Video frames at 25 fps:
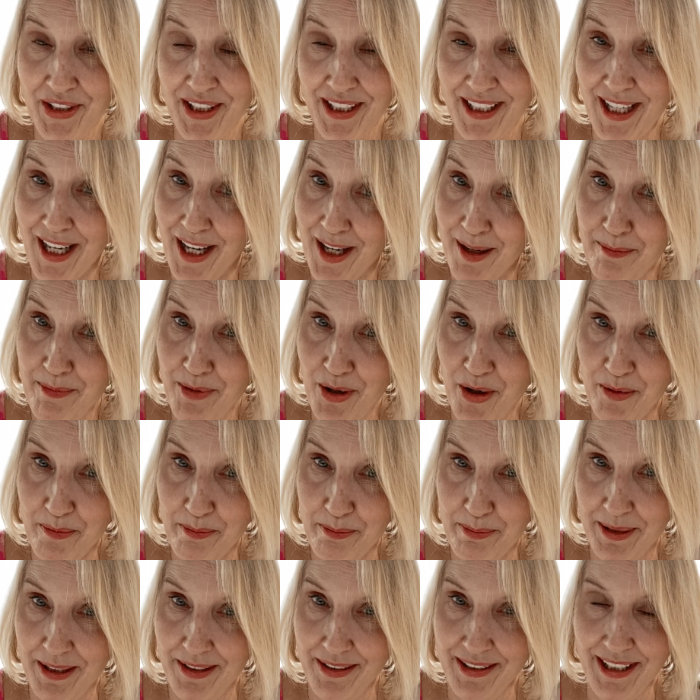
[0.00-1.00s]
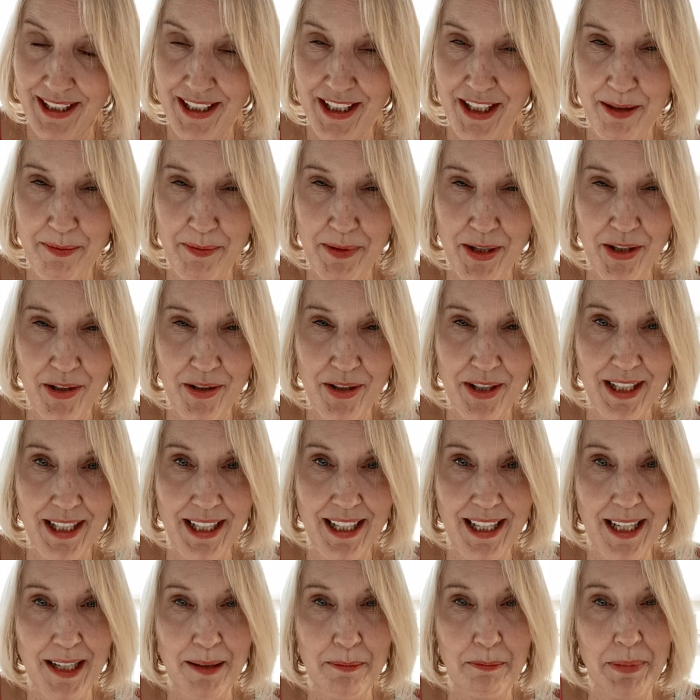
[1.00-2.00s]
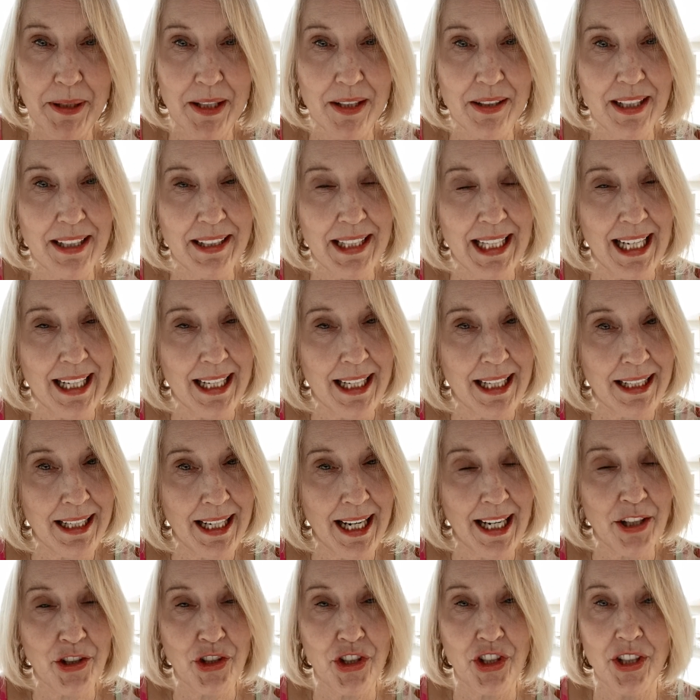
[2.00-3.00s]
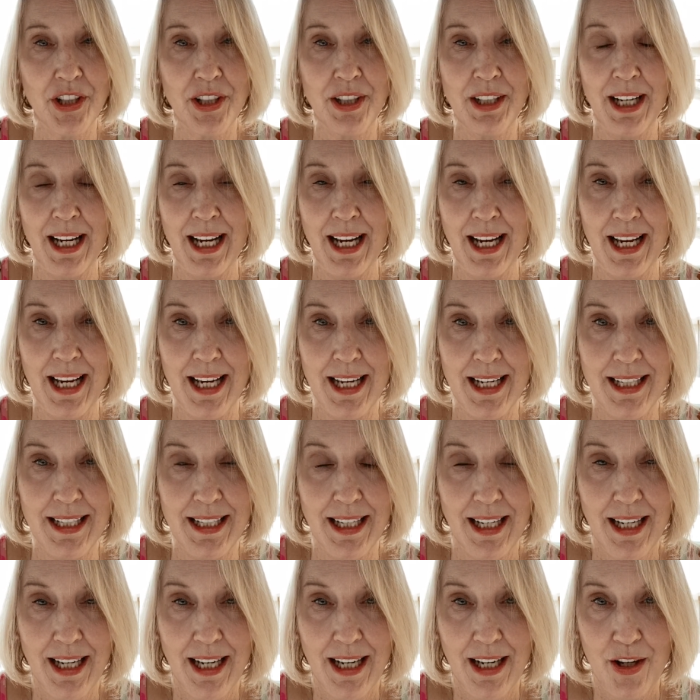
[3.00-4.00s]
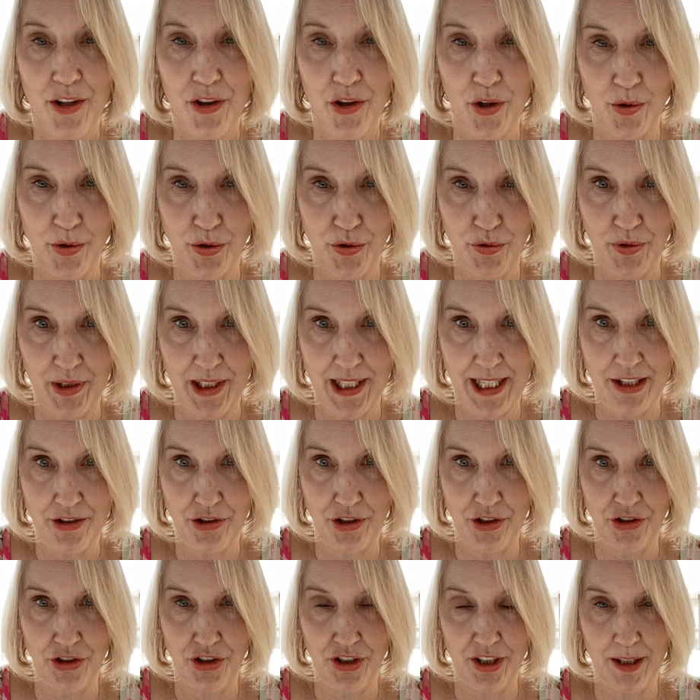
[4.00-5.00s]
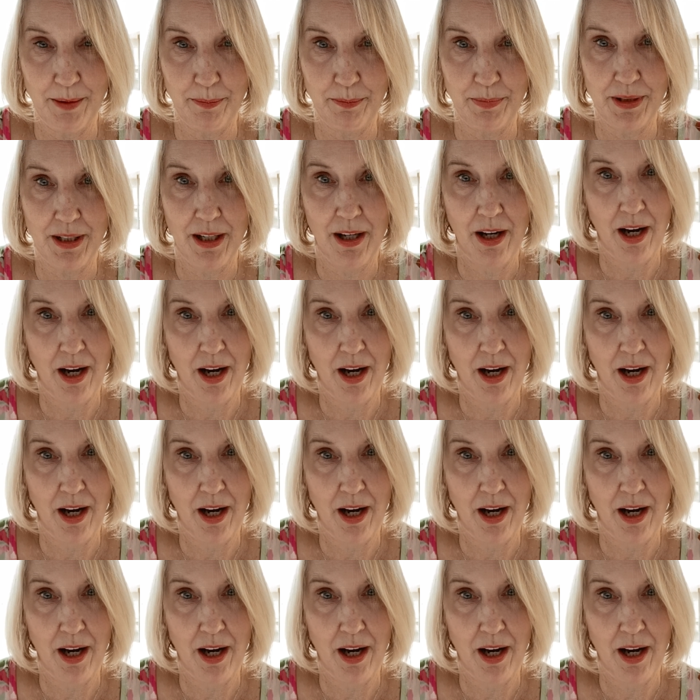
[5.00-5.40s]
to come on building community and building that connection and those relationships.